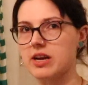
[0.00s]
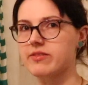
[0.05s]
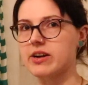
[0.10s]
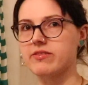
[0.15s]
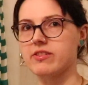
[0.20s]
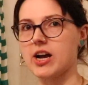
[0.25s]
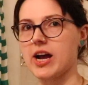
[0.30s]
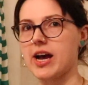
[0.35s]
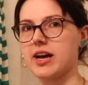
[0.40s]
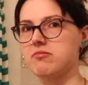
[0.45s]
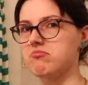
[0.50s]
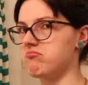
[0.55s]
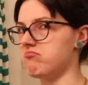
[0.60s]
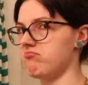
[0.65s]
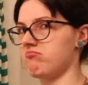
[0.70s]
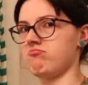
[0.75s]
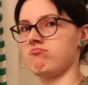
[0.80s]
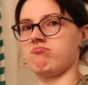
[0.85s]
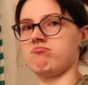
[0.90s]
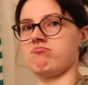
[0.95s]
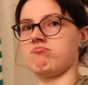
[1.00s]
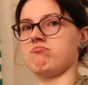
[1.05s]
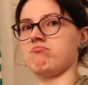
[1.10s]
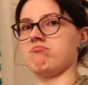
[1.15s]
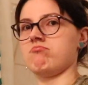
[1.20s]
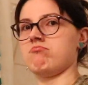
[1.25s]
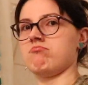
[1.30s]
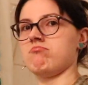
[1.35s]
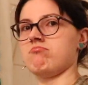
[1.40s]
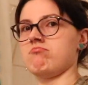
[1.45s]
I've ever had.
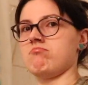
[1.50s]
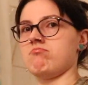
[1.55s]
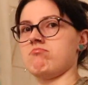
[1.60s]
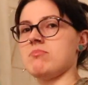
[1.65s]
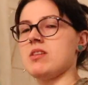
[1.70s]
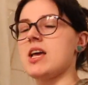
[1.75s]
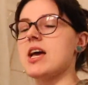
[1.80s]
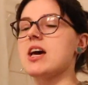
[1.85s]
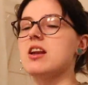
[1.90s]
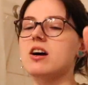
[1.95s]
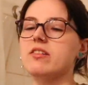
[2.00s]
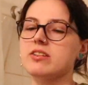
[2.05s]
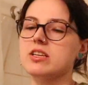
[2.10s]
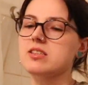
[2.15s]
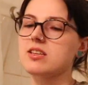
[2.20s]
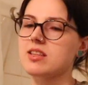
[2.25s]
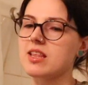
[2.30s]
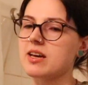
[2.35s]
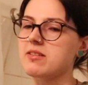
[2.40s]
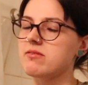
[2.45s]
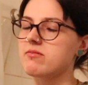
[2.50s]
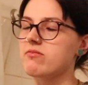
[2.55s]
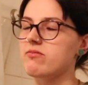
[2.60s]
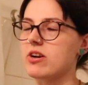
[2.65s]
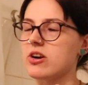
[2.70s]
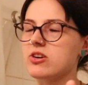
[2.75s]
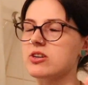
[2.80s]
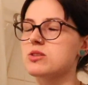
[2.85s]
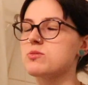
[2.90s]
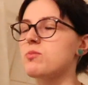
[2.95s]
And obviously that
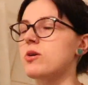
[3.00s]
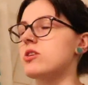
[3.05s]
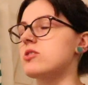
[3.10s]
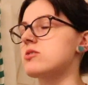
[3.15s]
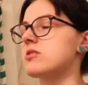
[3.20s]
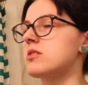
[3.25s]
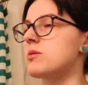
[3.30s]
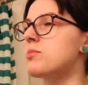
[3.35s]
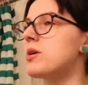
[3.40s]
varies person to